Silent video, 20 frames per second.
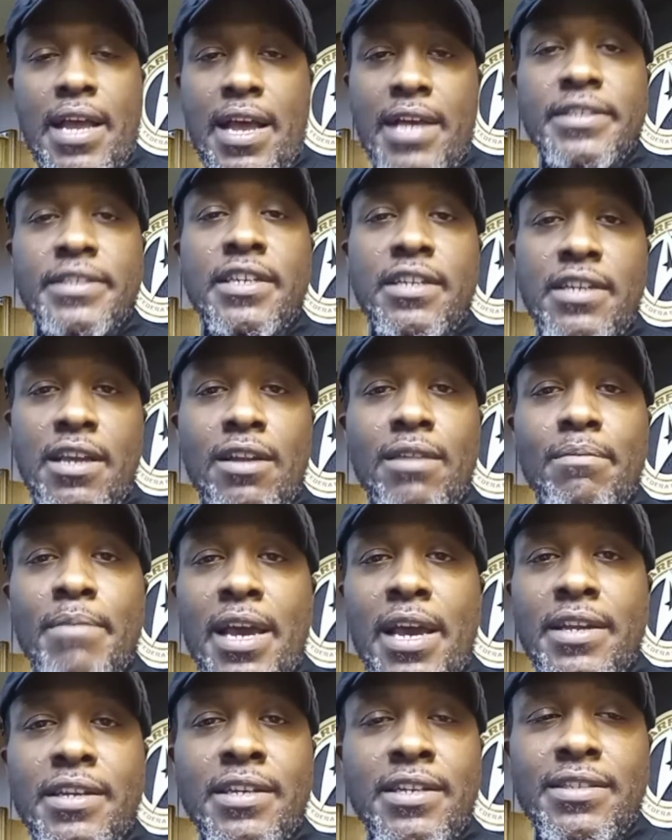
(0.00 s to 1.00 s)
I'll tell y'all
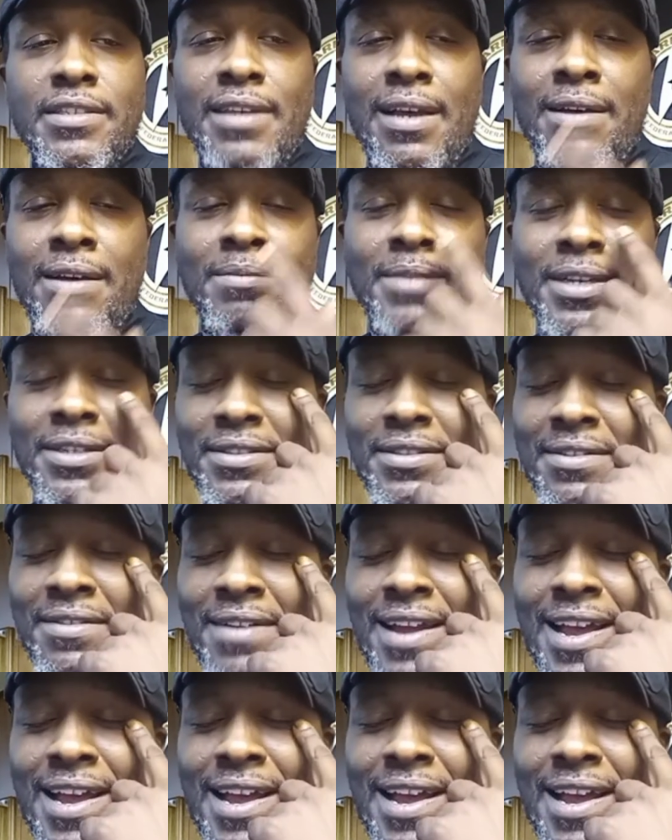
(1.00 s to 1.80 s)
about it because I almost